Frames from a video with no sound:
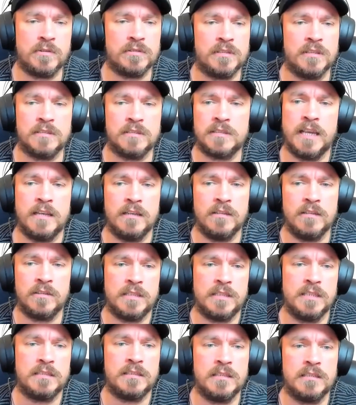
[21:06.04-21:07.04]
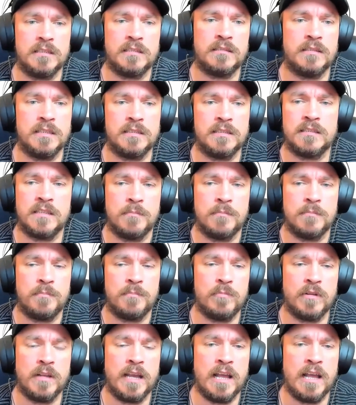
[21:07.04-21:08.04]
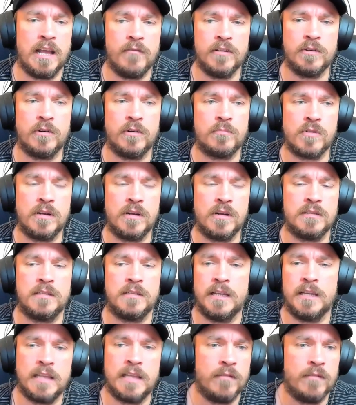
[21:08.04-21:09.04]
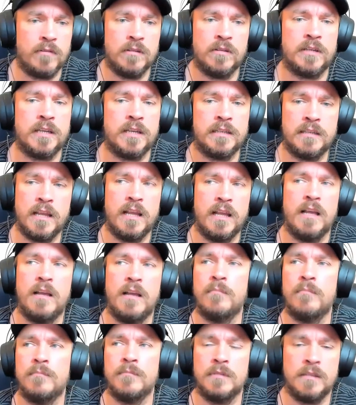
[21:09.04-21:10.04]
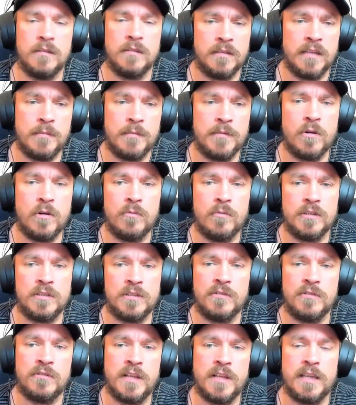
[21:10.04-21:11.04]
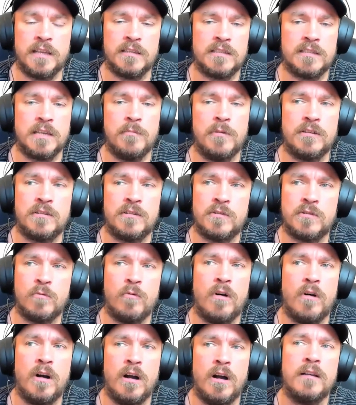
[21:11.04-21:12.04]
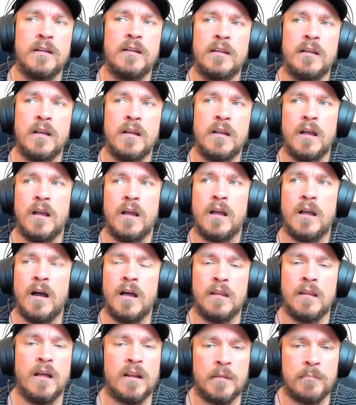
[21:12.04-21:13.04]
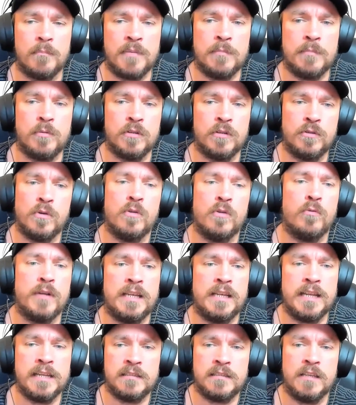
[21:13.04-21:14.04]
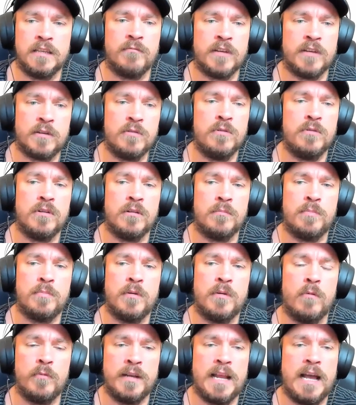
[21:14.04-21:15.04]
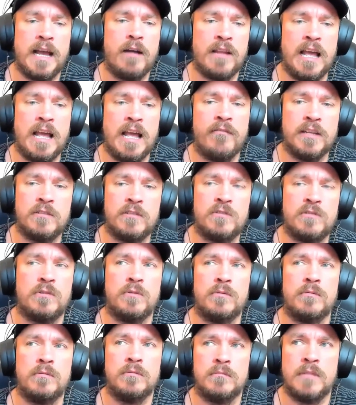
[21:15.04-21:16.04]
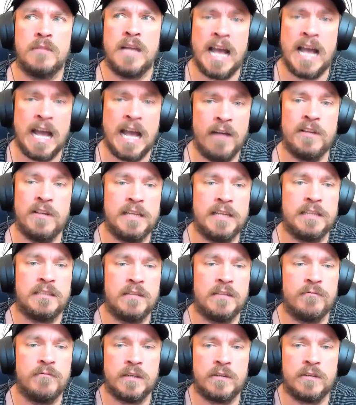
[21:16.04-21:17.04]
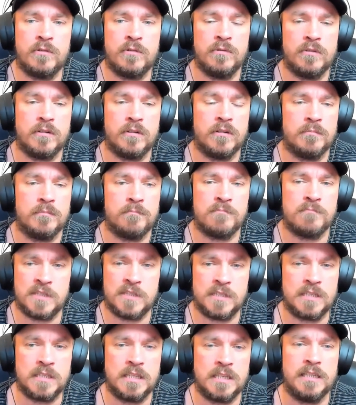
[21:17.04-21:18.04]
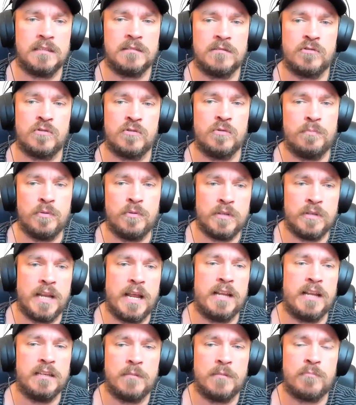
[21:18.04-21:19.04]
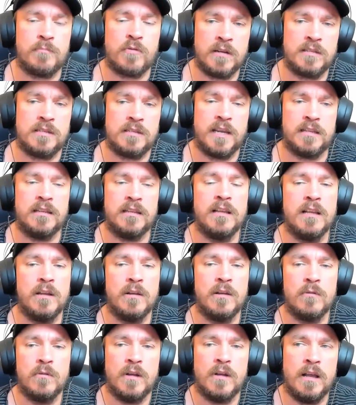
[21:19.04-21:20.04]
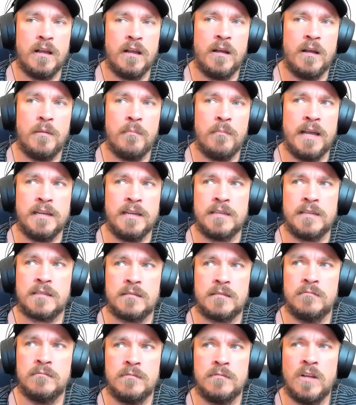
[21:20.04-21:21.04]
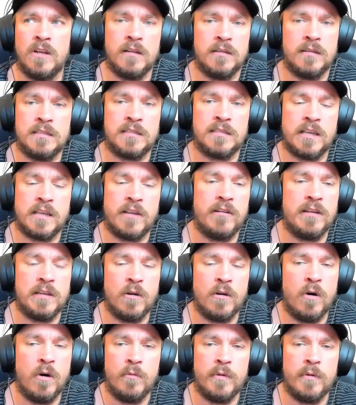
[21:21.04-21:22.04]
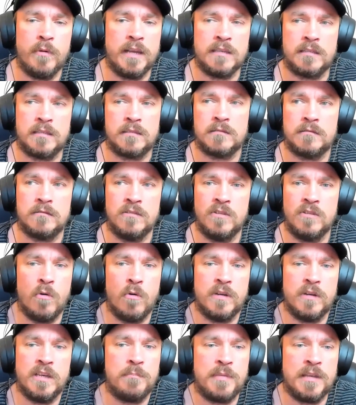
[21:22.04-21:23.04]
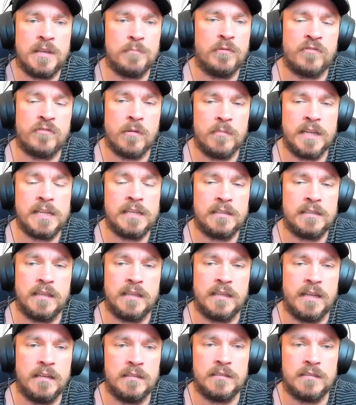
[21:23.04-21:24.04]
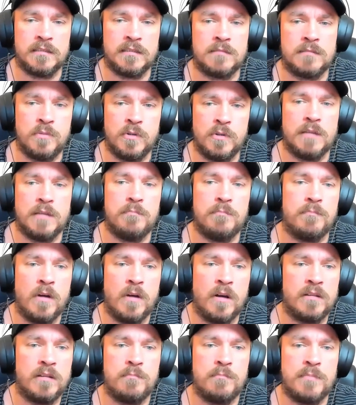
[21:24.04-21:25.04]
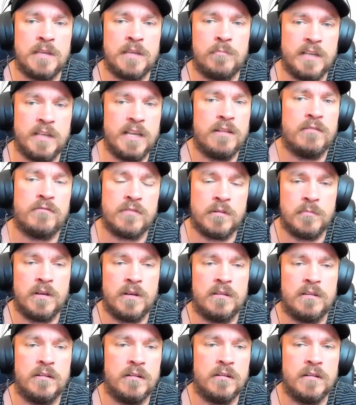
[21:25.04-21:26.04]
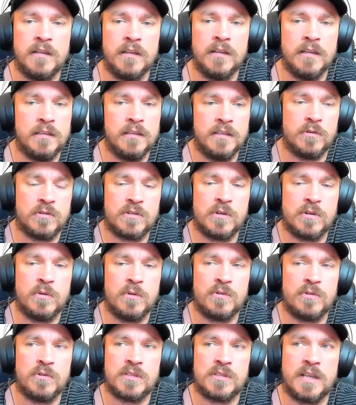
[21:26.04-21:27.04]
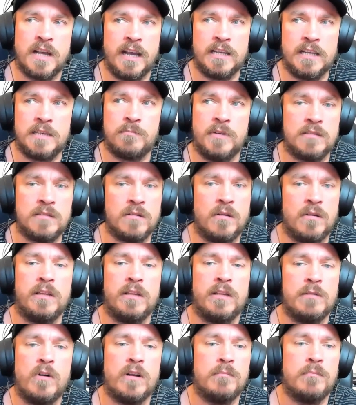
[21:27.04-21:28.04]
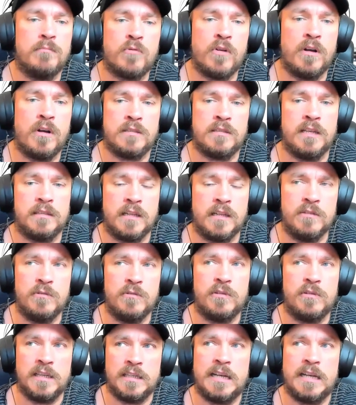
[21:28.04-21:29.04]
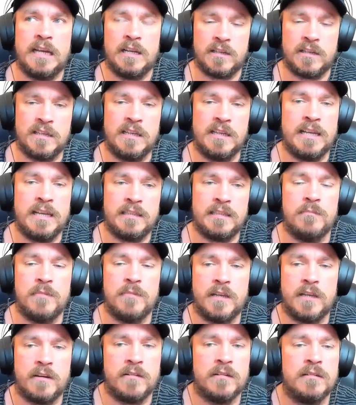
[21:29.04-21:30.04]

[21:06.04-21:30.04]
and saying, look, this is the people I have in your project. Have a look at them. You know, let me know what you think. Similar to what a lot of people do with LinkedIn Recruiter, but without having to have a LinkedIn Recruiter seat to put that in the project. And it's not necessarily always only people from LinkedIn, just putting other people in from other, you know, social sites, but it's all in one project and you can kind of collect them there.